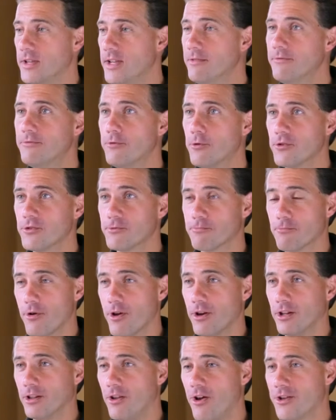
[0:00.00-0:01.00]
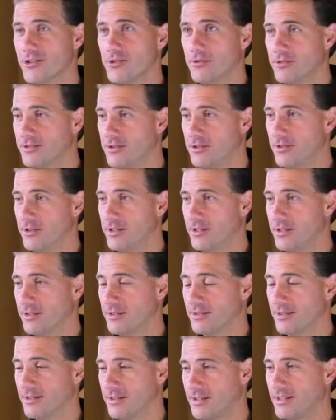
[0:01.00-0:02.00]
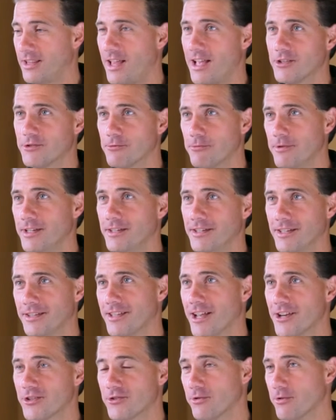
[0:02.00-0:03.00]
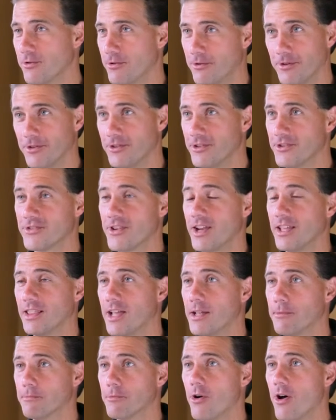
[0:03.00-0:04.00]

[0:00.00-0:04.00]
Infor has brought a lot to the CloudSuite Industrial or the SyteLine